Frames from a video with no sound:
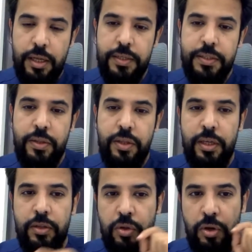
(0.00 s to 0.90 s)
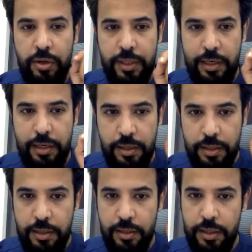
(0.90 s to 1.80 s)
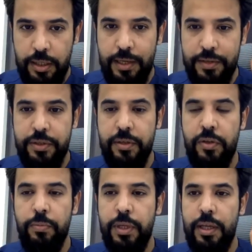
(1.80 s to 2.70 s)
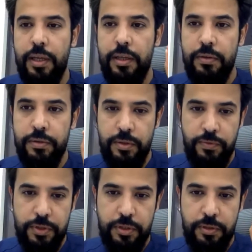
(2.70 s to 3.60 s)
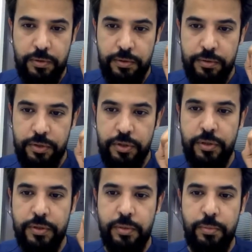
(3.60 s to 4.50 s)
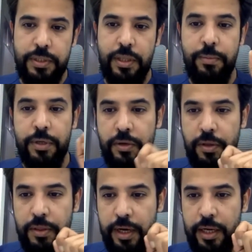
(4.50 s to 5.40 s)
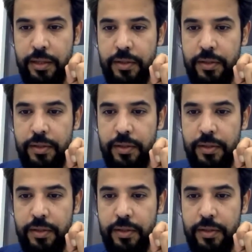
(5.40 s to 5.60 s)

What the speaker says: is the total gastrectomy and esophageal See the picture on the right.